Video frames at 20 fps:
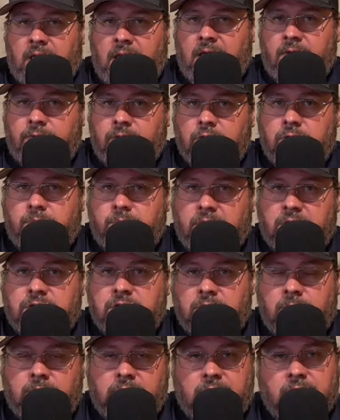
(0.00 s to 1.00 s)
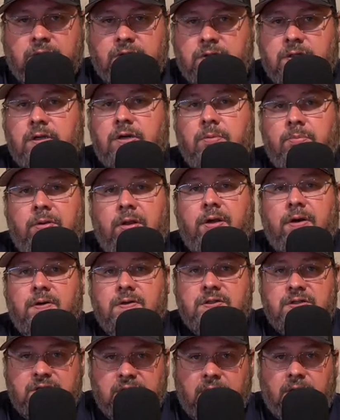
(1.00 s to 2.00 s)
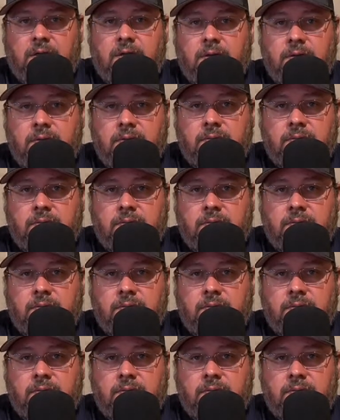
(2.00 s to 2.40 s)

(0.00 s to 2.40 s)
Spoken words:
have good pitching because their players stink.